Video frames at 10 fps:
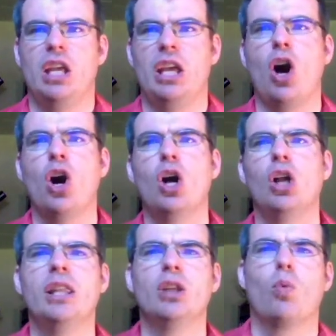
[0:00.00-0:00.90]
all
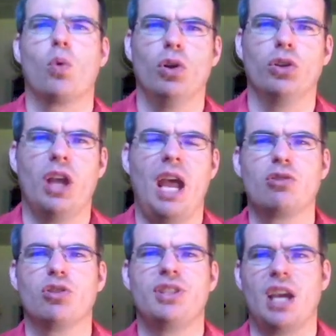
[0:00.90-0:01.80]
in the world are
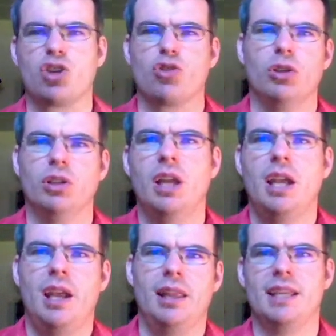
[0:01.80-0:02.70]
heterosexual
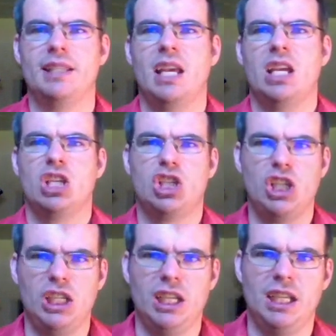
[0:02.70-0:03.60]
unless
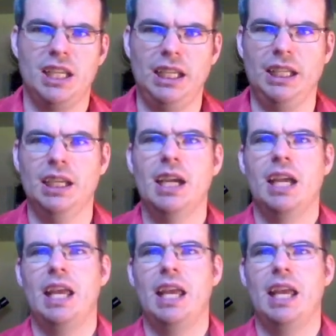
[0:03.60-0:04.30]
she, he,